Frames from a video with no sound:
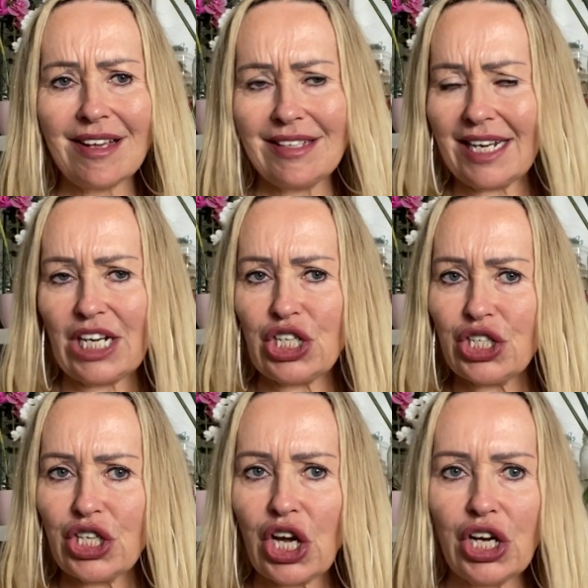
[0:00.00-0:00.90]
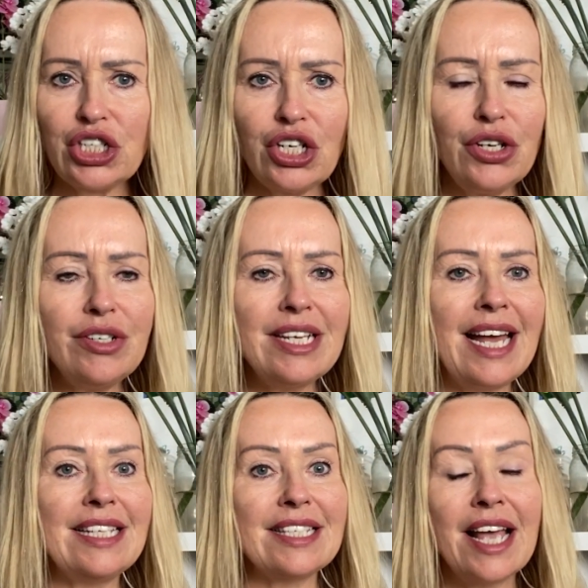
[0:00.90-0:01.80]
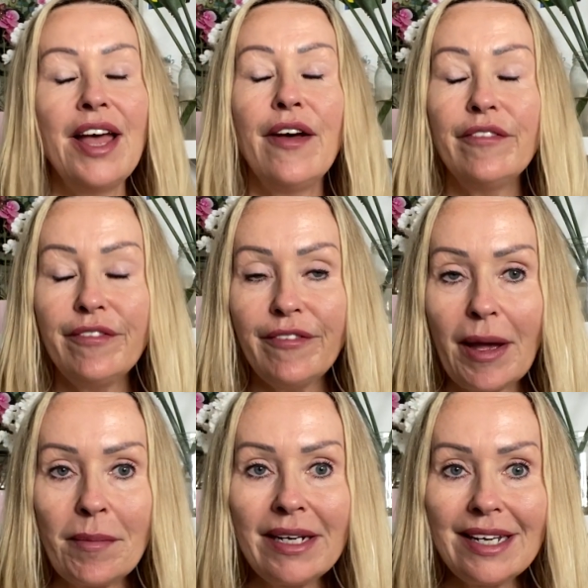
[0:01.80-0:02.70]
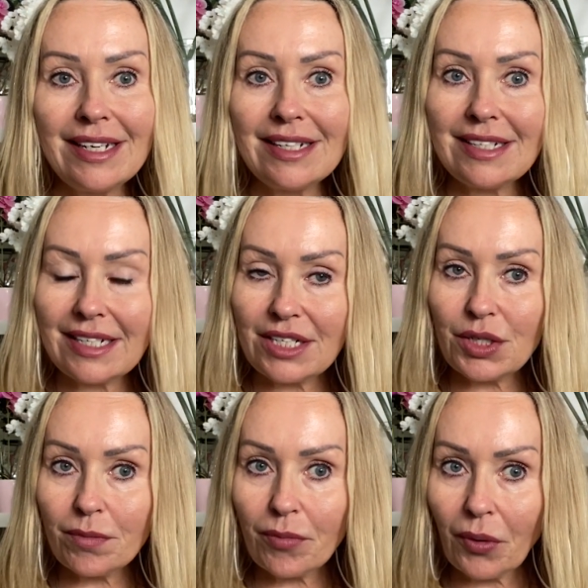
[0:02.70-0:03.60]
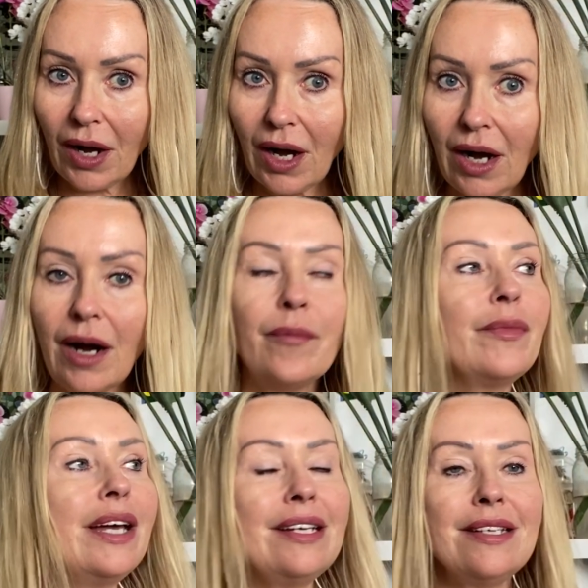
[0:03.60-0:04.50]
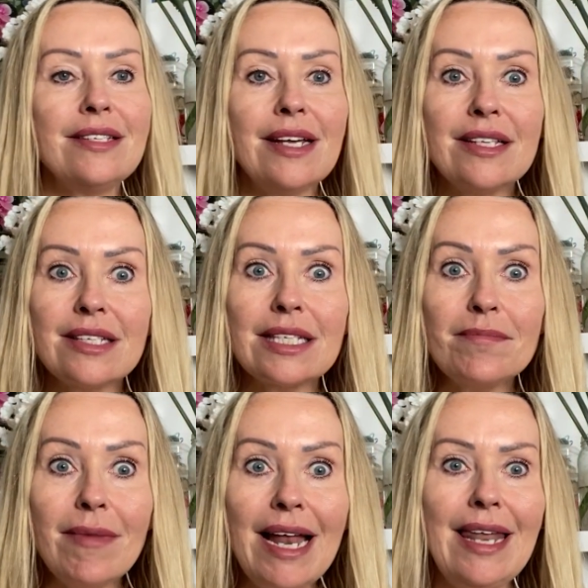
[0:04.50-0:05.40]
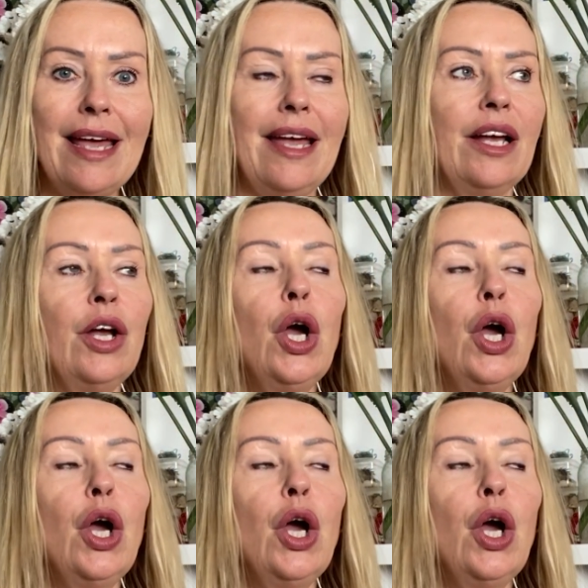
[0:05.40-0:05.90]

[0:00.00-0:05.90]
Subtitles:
I said, it's Seage Lutens, Femininity du Bois. And he said, smell it.